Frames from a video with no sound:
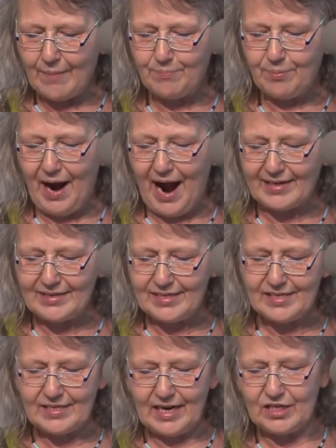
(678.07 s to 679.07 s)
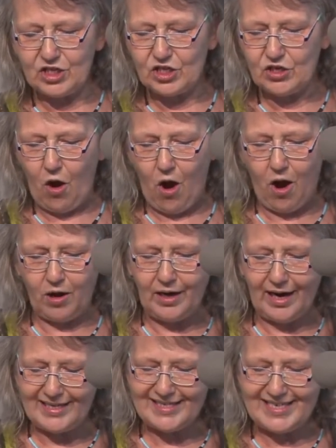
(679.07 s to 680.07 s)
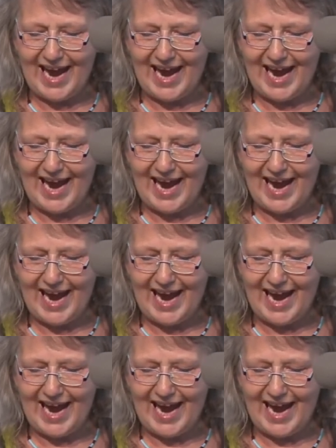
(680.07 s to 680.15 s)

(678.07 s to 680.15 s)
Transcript: and practiced in song,